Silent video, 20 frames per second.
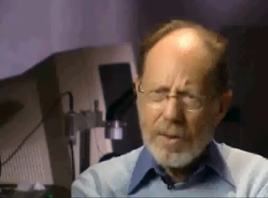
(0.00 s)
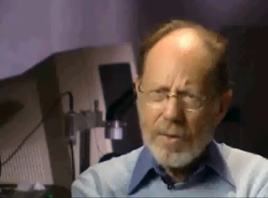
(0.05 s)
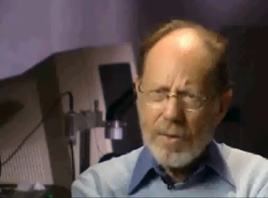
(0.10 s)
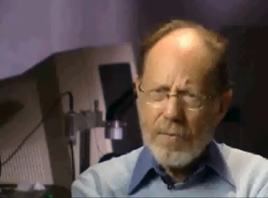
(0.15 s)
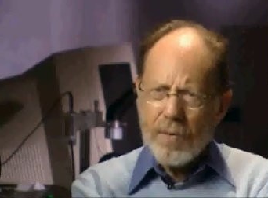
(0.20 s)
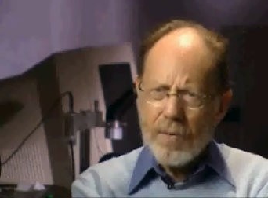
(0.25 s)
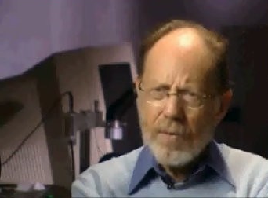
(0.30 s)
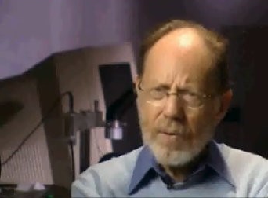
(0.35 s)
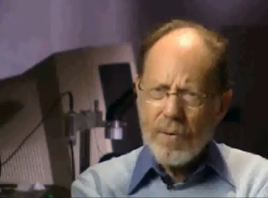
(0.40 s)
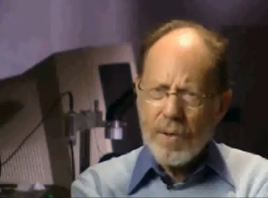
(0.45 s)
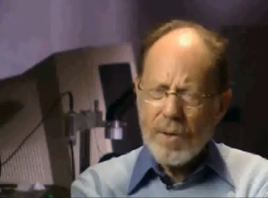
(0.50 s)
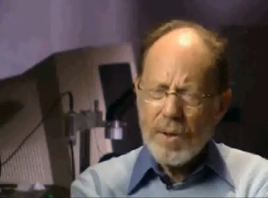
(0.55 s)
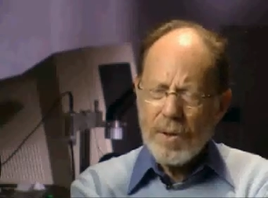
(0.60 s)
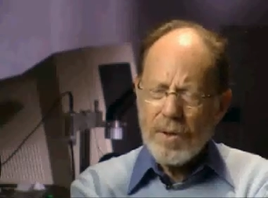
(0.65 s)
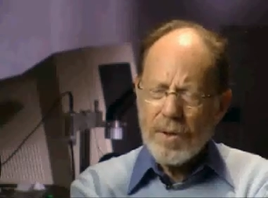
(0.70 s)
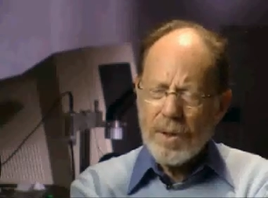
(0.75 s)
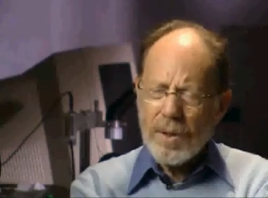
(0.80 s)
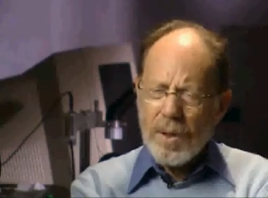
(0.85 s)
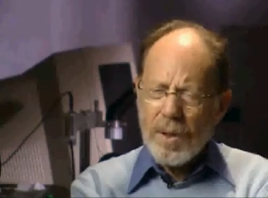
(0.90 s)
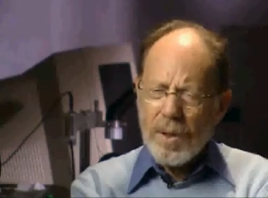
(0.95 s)
of all
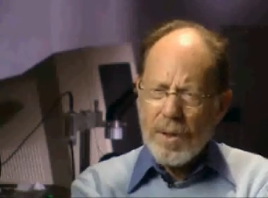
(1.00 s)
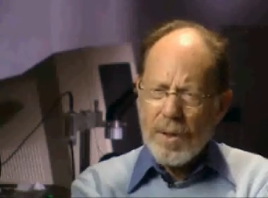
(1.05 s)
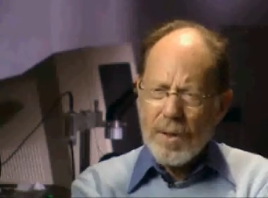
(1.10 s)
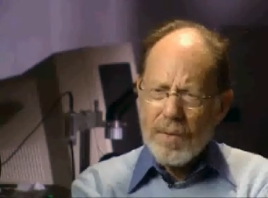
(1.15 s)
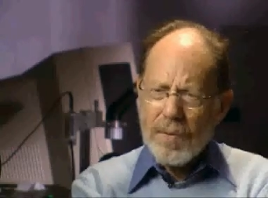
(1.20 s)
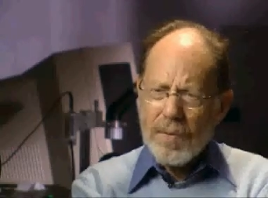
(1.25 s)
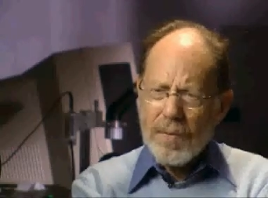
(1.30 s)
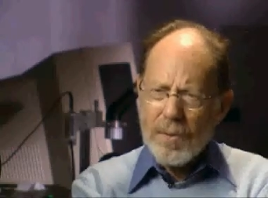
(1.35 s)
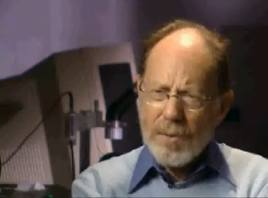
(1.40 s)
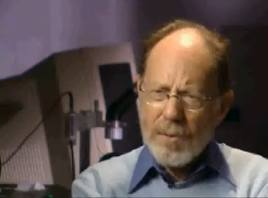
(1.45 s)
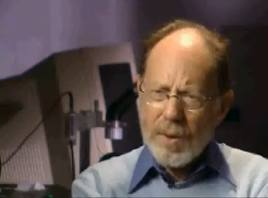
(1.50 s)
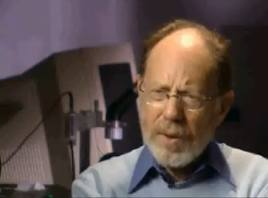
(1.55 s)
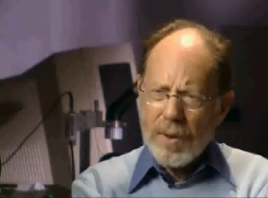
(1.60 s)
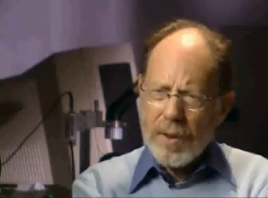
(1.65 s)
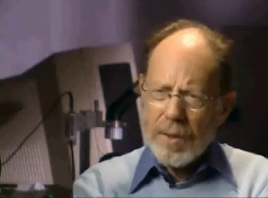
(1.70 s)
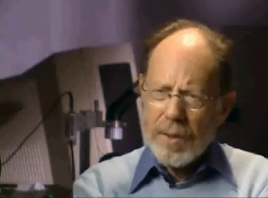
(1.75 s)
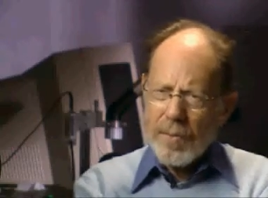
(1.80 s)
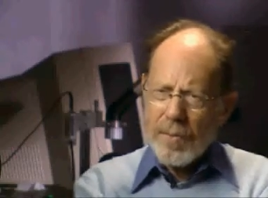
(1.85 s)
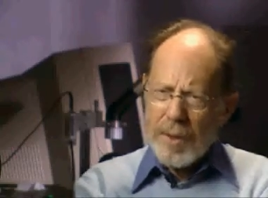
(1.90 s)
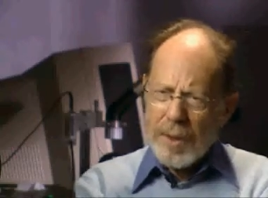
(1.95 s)
this, and if you're looking
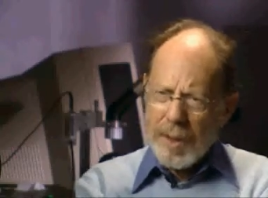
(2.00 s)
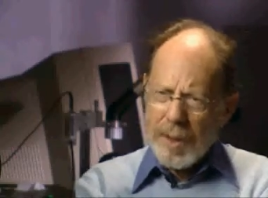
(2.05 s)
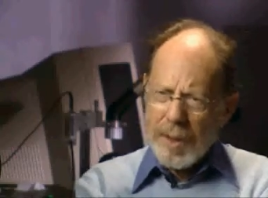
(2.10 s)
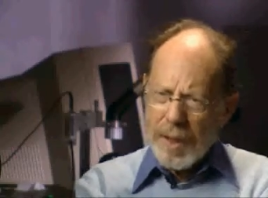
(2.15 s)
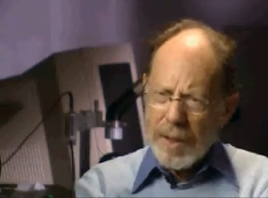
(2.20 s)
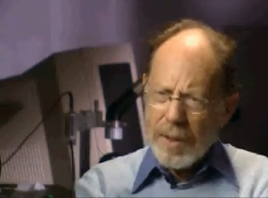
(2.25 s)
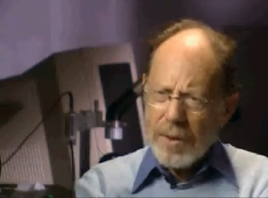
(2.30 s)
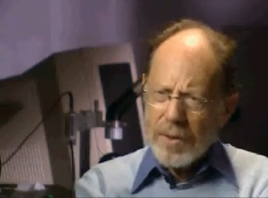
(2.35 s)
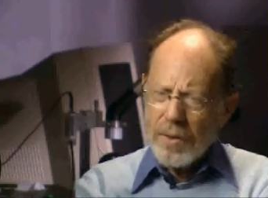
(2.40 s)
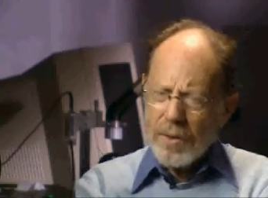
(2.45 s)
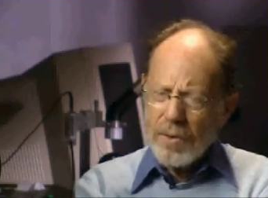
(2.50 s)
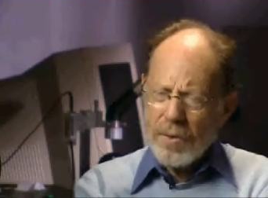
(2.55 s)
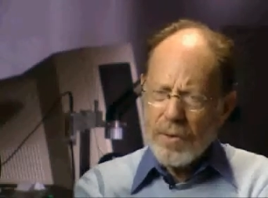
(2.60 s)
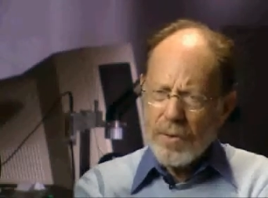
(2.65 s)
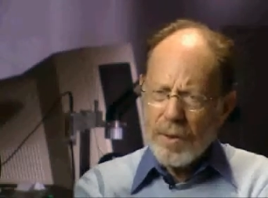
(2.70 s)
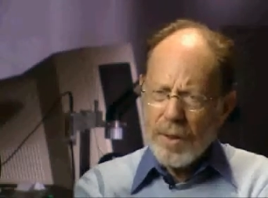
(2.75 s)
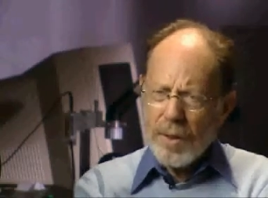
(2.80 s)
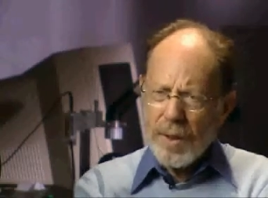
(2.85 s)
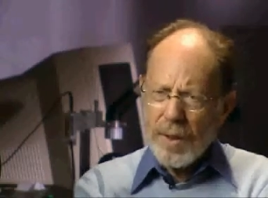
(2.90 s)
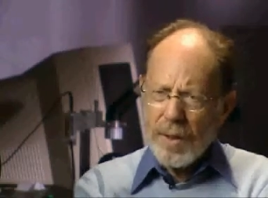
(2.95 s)
at mechanics, you're
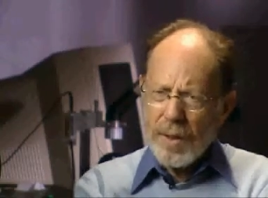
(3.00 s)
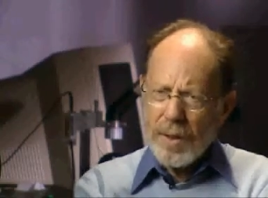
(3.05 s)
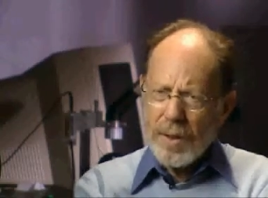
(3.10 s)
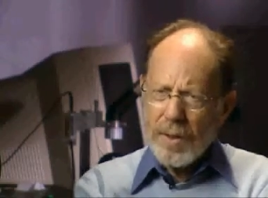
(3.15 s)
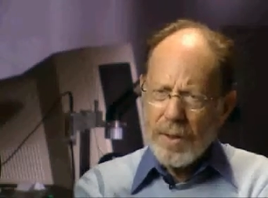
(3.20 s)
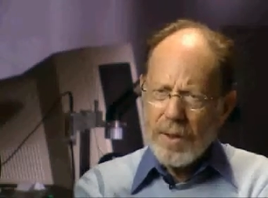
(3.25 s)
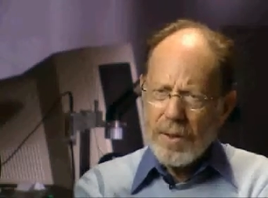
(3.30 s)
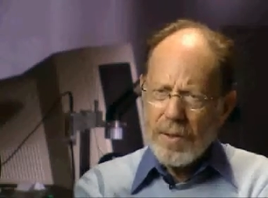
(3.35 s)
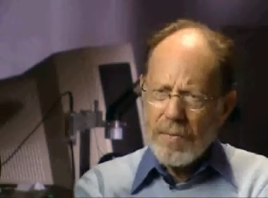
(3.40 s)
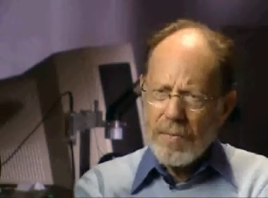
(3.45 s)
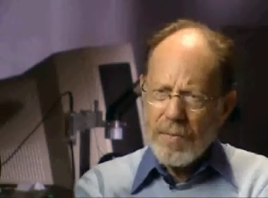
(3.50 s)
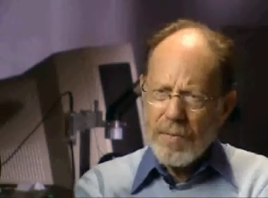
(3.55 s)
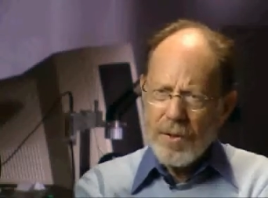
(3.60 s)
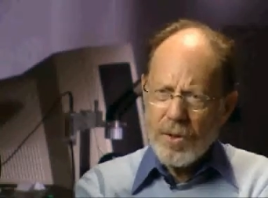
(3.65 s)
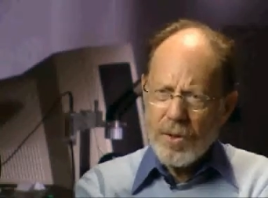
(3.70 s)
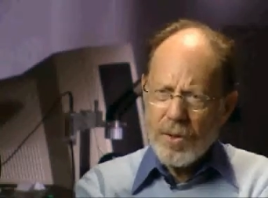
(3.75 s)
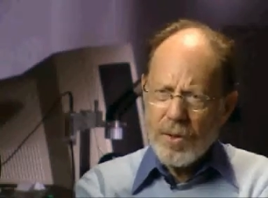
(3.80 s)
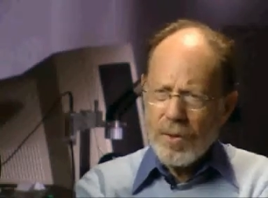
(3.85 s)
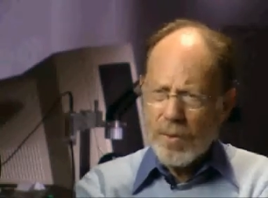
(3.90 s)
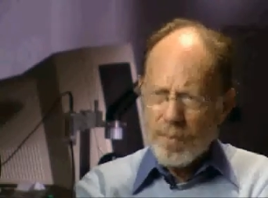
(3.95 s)
looking at the
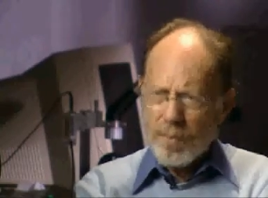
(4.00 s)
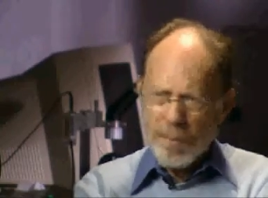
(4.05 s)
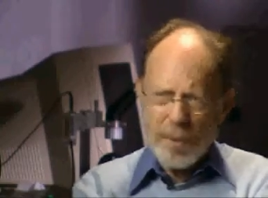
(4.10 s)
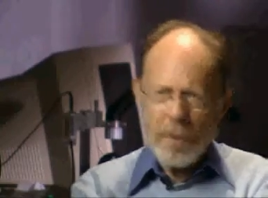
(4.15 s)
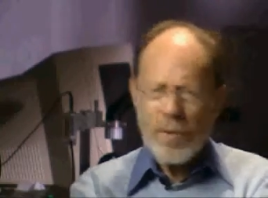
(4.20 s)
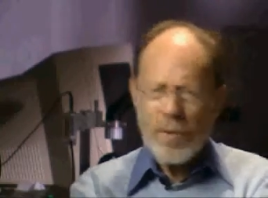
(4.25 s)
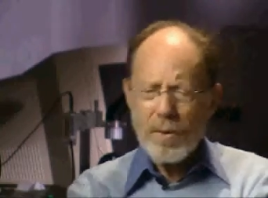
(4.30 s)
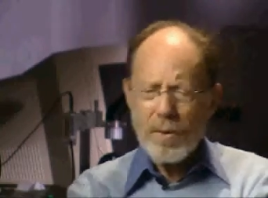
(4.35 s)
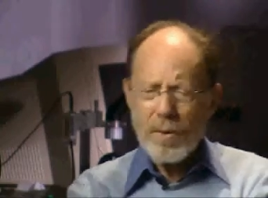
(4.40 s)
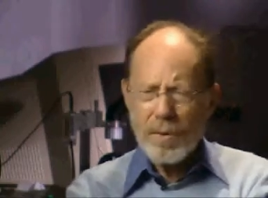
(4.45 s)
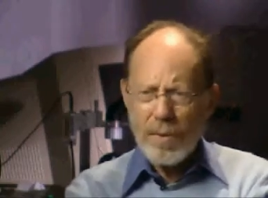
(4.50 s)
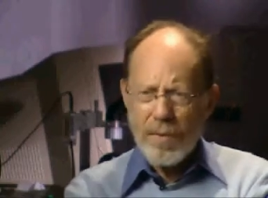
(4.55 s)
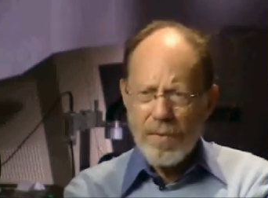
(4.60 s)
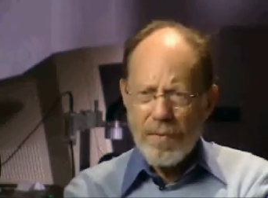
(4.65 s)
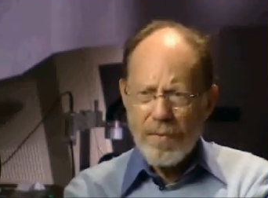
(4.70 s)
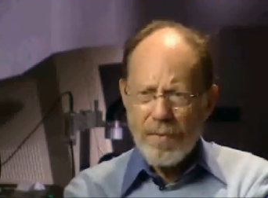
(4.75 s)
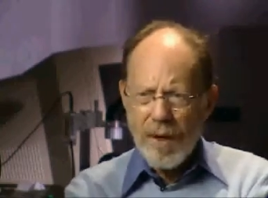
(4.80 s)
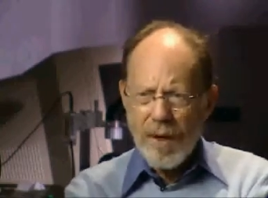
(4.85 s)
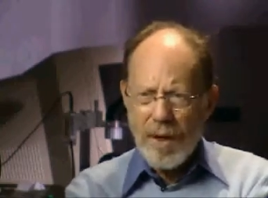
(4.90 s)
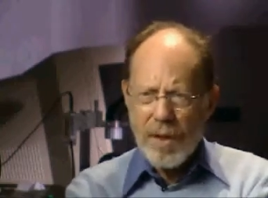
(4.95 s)
individual components of the
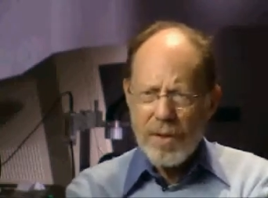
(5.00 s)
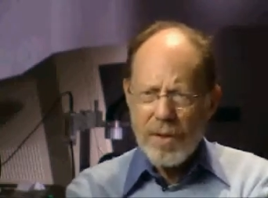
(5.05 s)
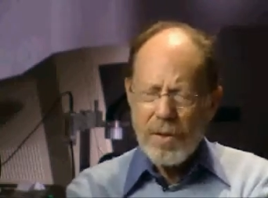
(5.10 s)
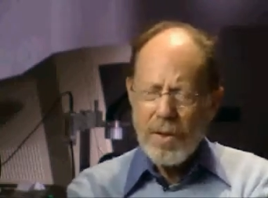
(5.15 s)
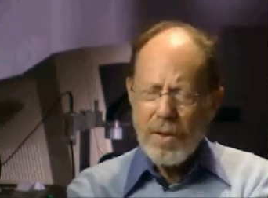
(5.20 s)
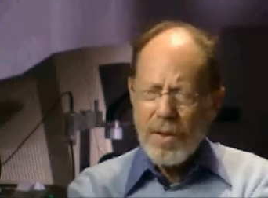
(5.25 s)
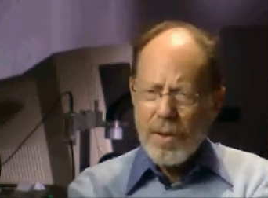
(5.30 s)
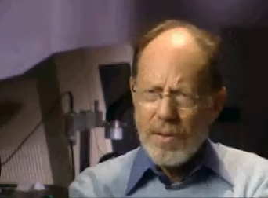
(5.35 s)
virus,